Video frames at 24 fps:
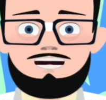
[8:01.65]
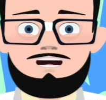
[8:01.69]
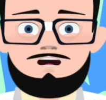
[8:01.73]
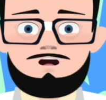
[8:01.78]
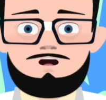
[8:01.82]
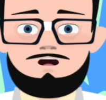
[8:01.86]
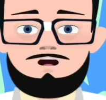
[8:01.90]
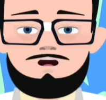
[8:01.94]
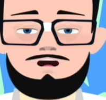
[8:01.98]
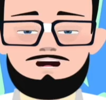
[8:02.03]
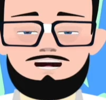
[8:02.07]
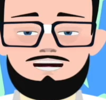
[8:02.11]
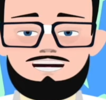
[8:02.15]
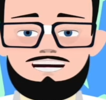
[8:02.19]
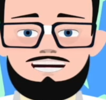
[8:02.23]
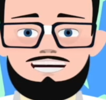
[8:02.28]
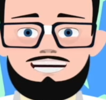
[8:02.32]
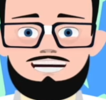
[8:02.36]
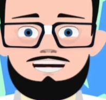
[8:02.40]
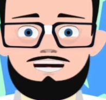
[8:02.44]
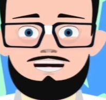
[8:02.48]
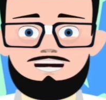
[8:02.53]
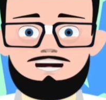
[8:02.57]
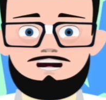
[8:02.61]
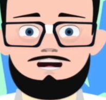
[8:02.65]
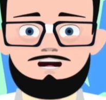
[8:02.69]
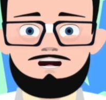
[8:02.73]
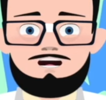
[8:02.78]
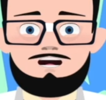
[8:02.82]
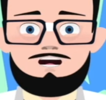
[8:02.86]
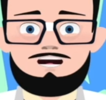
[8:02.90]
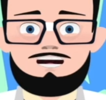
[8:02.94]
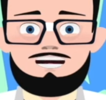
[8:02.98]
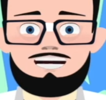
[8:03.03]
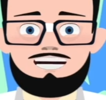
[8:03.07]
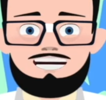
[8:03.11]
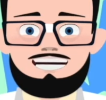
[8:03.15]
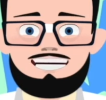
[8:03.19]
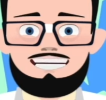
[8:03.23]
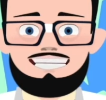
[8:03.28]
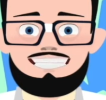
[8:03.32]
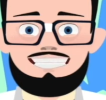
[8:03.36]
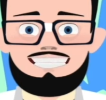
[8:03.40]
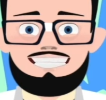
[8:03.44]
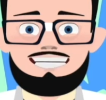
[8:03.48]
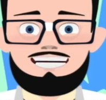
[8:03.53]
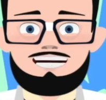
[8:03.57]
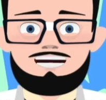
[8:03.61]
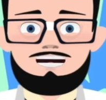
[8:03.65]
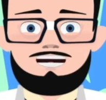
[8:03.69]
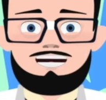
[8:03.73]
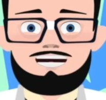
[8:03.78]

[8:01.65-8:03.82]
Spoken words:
So that's kind of basically